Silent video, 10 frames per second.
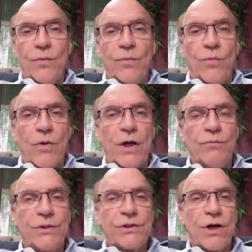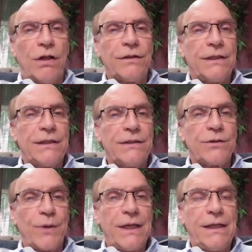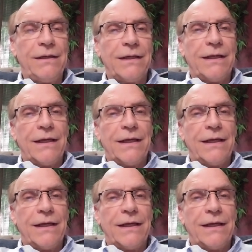One was called his queen,